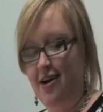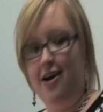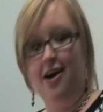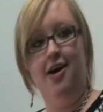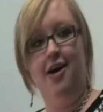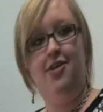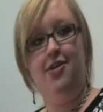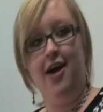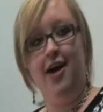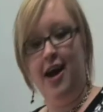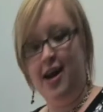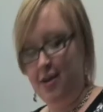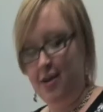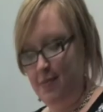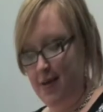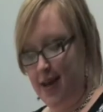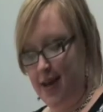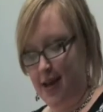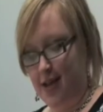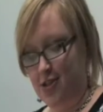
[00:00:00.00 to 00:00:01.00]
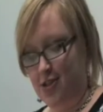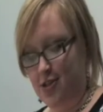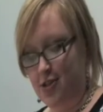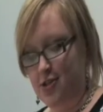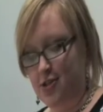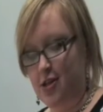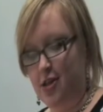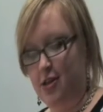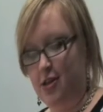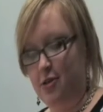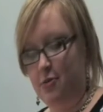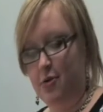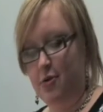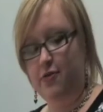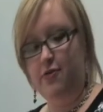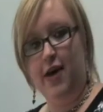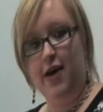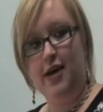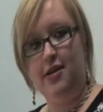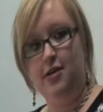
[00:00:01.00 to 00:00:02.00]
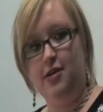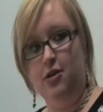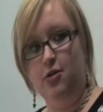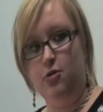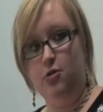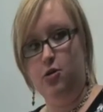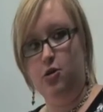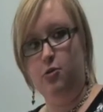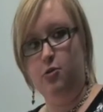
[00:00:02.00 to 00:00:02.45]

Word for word: Are there any big issues that would affect the local